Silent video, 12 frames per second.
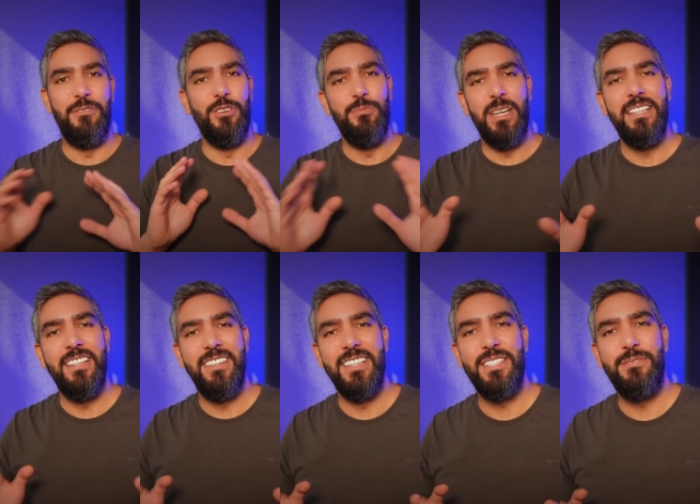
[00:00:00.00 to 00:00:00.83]
If you've made
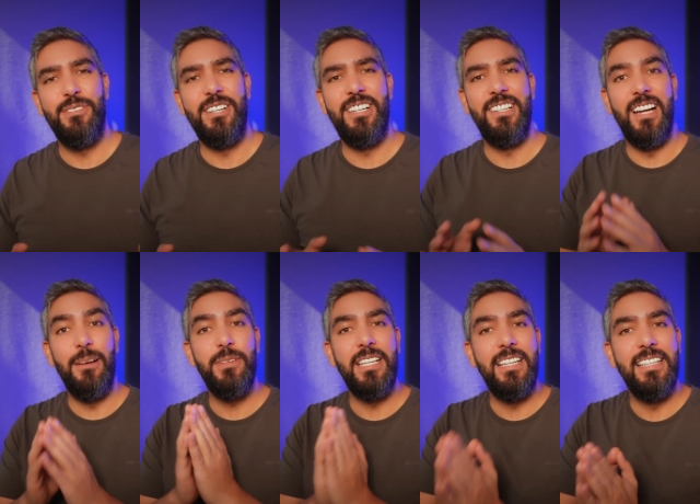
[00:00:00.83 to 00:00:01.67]
it this far,
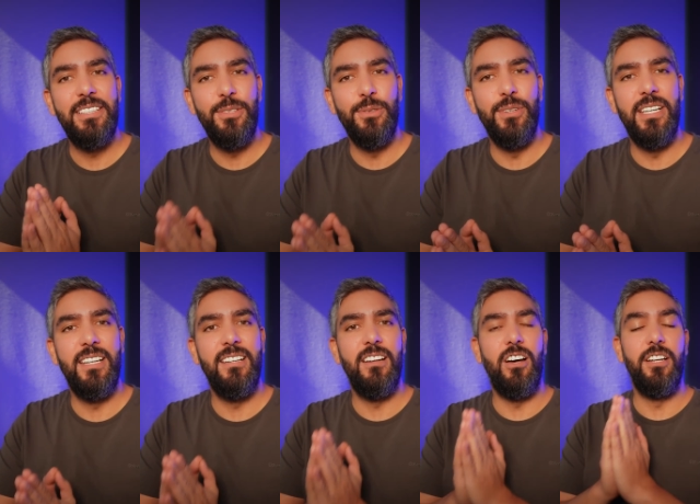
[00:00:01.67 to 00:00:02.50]
I'm gonna let you
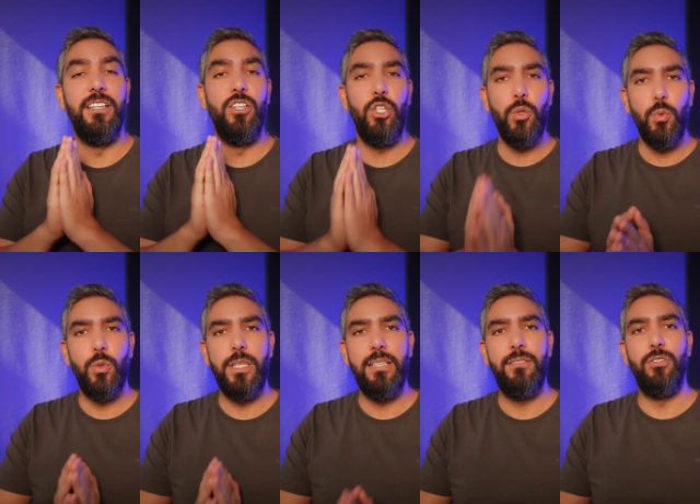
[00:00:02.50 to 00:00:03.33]
in on a new
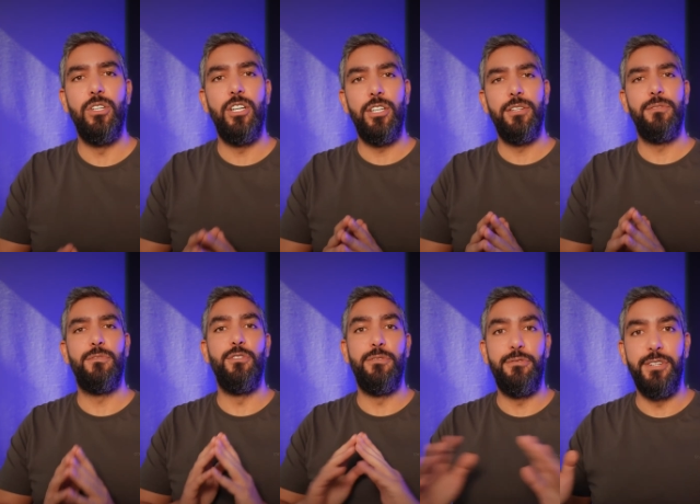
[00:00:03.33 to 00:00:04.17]
way to learn
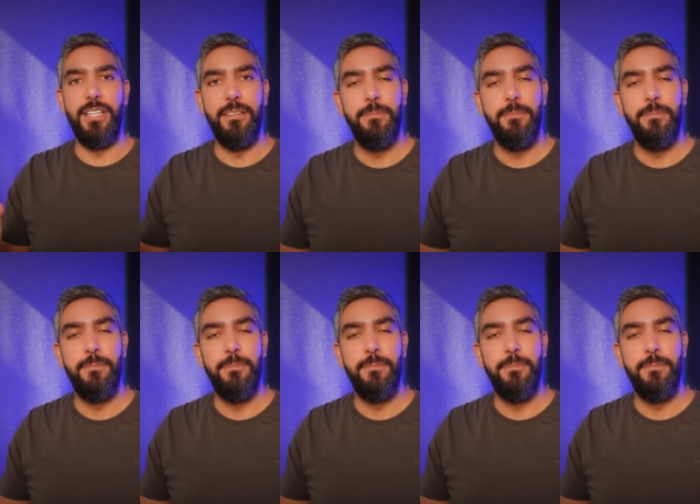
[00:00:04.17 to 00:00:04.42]
for free.